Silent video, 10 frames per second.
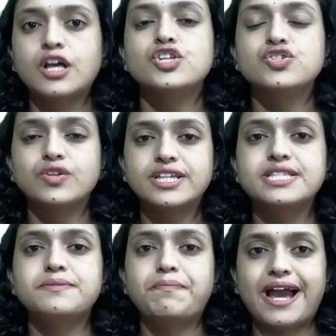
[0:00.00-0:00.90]
So this
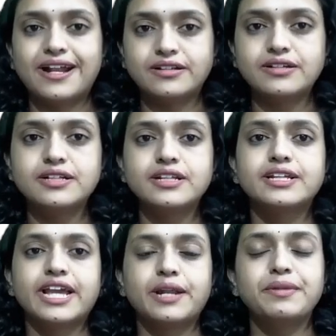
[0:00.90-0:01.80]
pattern
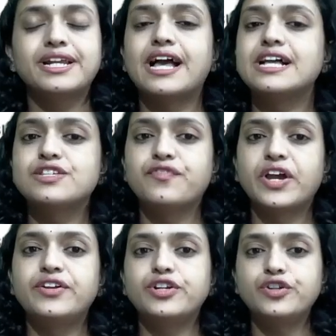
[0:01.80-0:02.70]
can be
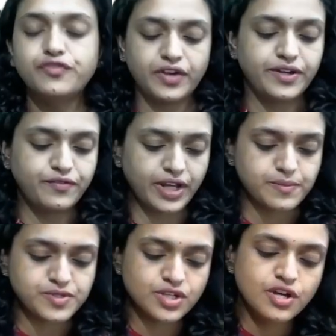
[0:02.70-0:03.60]
classified into 5 types.